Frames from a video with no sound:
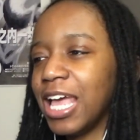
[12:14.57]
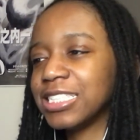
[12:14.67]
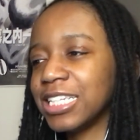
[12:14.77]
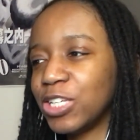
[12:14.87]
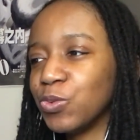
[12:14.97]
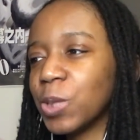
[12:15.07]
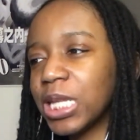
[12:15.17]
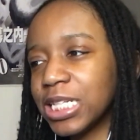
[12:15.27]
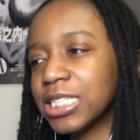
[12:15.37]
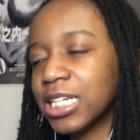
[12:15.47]
It's like you
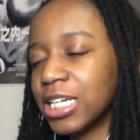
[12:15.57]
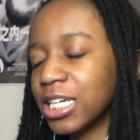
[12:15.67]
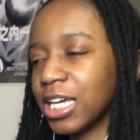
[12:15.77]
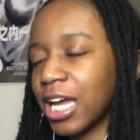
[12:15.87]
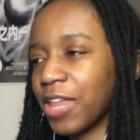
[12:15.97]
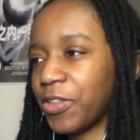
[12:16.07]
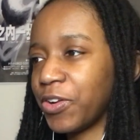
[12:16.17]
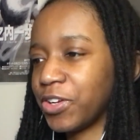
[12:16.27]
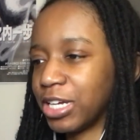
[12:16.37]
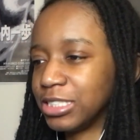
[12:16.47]
really had
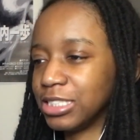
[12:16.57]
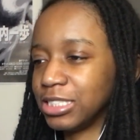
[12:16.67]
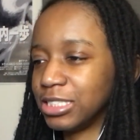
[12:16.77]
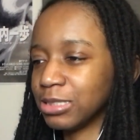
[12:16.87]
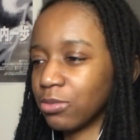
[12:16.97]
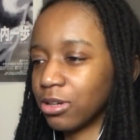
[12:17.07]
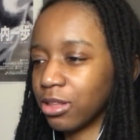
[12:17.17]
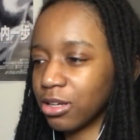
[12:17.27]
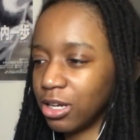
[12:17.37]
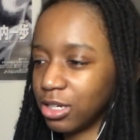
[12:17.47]
the audacity to summon
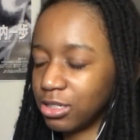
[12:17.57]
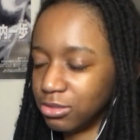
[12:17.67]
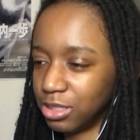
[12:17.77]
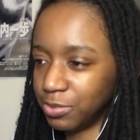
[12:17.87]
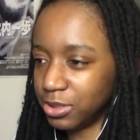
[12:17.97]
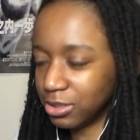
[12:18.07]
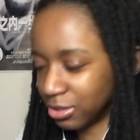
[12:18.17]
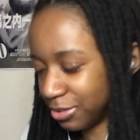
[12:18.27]
another demon.